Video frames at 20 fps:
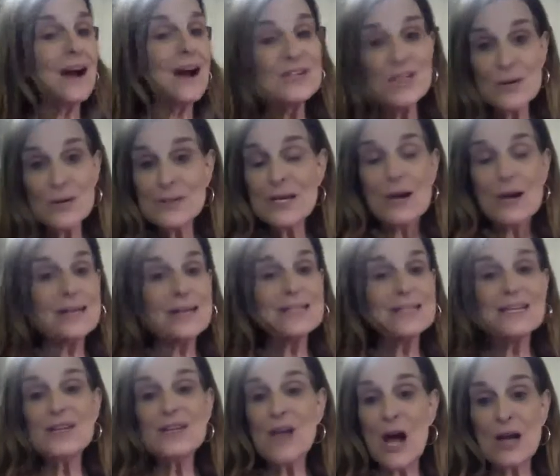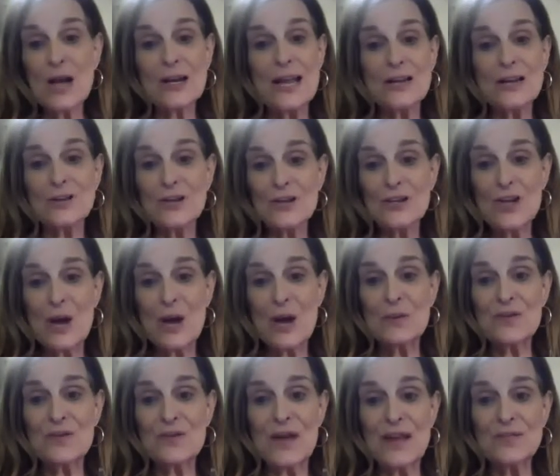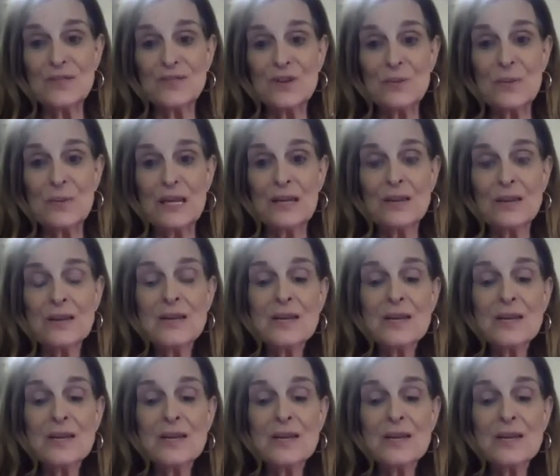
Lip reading: doTERRA did not and could not provide for me.